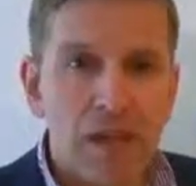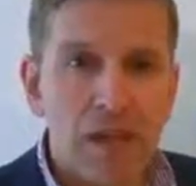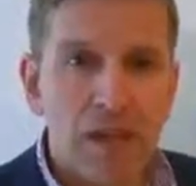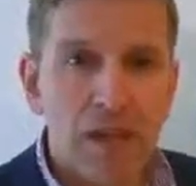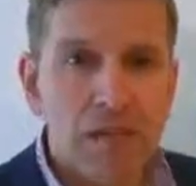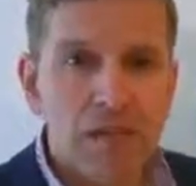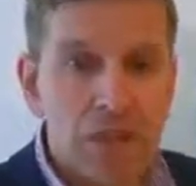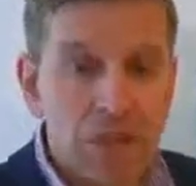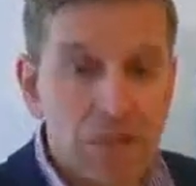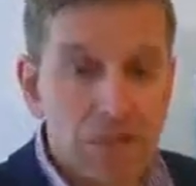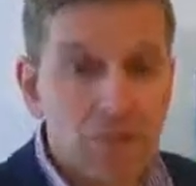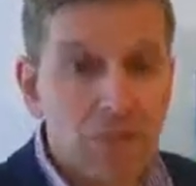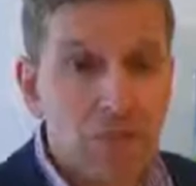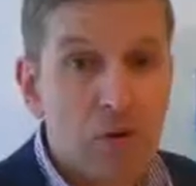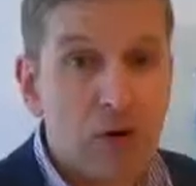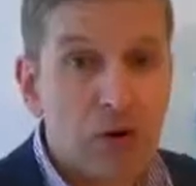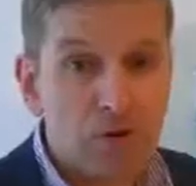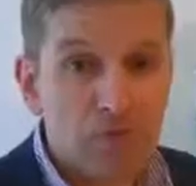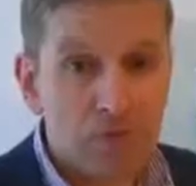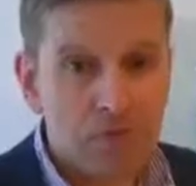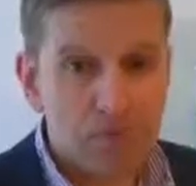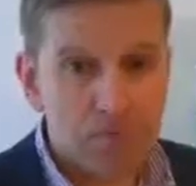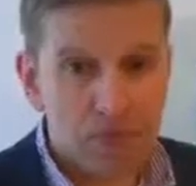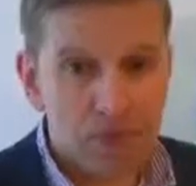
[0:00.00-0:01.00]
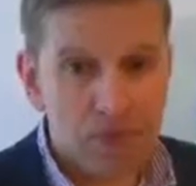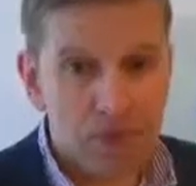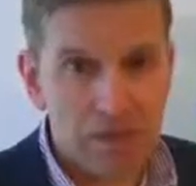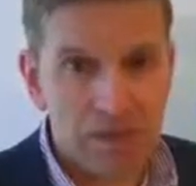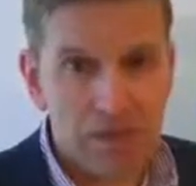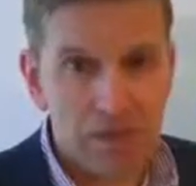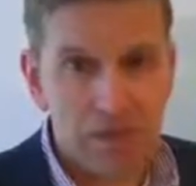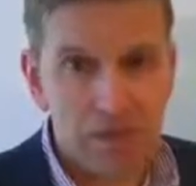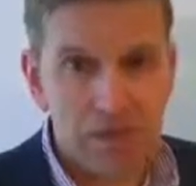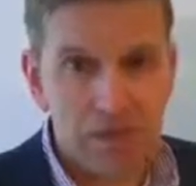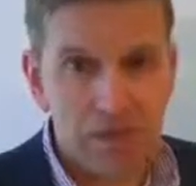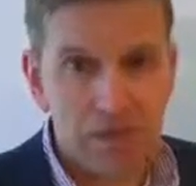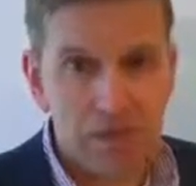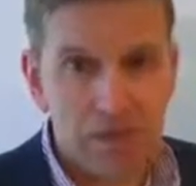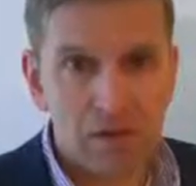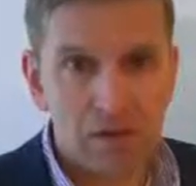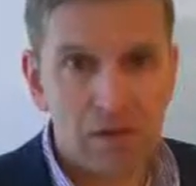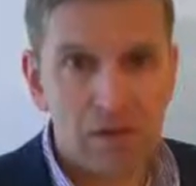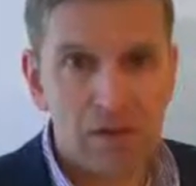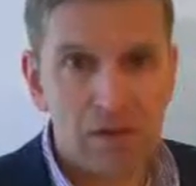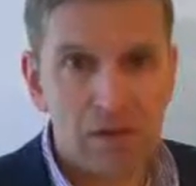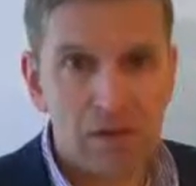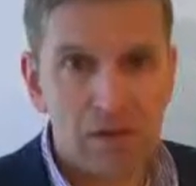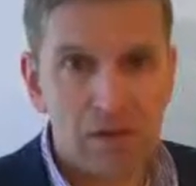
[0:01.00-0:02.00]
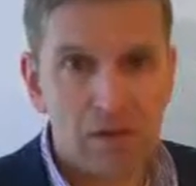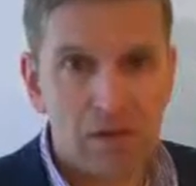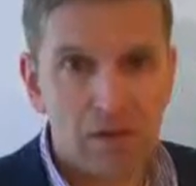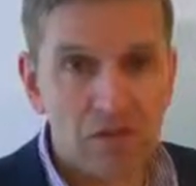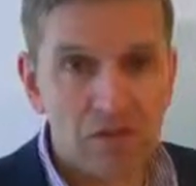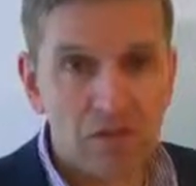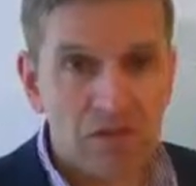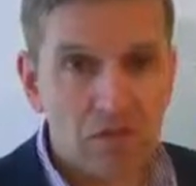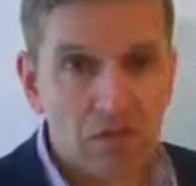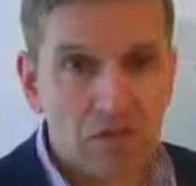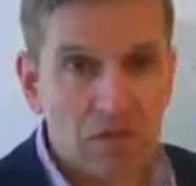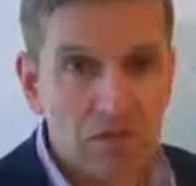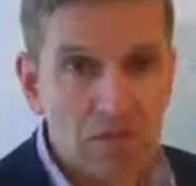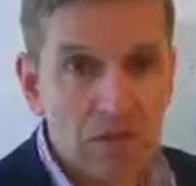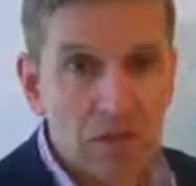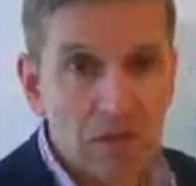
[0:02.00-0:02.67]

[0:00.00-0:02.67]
In a product-based organization,